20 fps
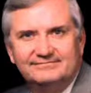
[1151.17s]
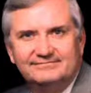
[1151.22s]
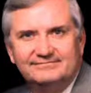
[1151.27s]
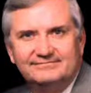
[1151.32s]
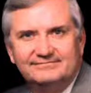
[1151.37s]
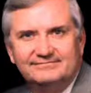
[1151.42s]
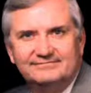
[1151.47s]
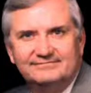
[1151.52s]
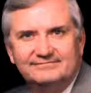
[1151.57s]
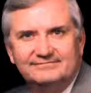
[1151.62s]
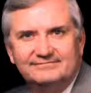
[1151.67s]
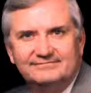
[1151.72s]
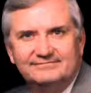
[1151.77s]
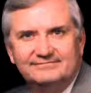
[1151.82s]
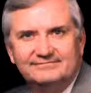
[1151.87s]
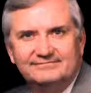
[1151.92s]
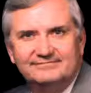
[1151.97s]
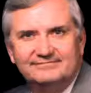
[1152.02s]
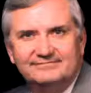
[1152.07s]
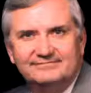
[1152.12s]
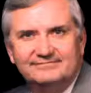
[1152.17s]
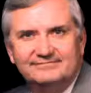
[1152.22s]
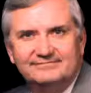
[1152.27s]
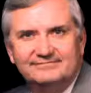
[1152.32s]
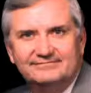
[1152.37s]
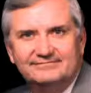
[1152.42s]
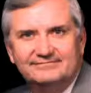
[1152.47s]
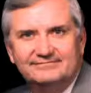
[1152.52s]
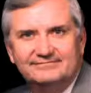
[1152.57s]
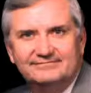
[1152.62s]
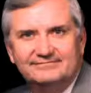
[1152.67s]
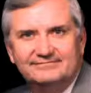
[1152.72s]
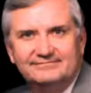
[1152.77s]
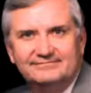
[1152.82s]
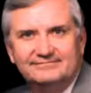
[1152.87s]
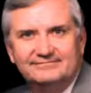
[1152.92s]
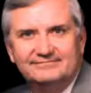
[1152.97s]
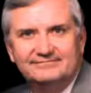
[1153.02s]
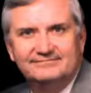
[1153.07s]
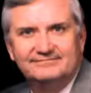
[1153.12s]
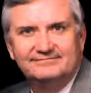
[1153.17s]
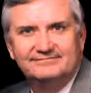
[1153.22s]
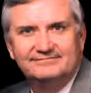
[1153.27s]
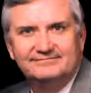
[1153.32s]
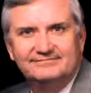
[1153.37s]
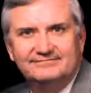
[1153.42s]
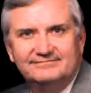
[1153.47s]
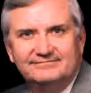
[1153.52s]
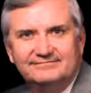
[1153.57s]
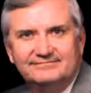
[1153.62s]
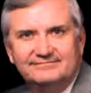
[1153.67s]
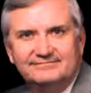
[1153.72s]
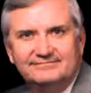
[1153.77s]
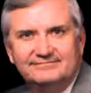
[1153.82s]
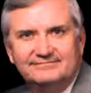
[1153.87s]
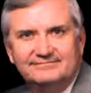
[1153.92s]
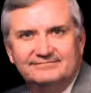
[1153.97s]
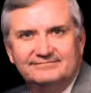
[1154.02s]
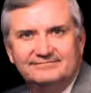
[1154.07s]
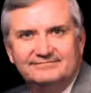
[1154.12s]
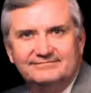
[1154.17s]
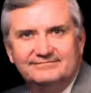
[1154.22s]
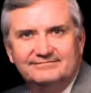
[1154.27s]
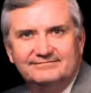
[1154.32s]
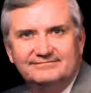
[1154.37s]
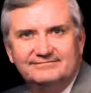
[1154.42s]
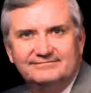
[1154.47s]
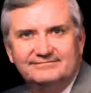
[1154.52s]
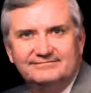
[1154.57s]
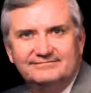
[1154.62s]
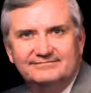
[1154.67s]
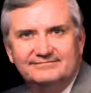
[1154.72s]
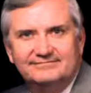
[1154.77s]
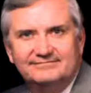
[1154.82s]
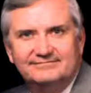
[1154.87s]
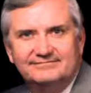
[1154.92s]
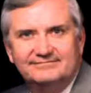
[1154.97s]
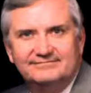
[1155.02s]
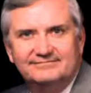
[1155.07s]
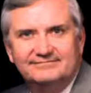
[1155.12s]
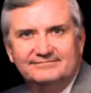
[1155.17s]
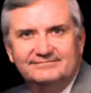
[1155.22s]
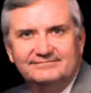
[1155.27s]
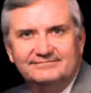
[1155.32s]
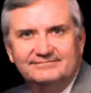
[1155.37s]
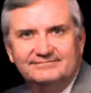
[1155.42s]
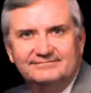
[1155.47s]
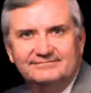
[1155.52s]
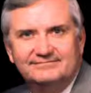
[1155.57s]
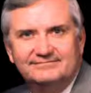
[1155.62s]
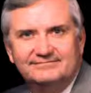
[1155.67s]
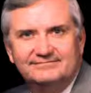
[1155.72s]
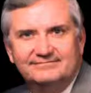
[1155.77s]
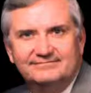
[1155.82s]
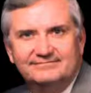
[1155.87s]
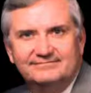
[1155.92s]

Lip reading: (no one is talking)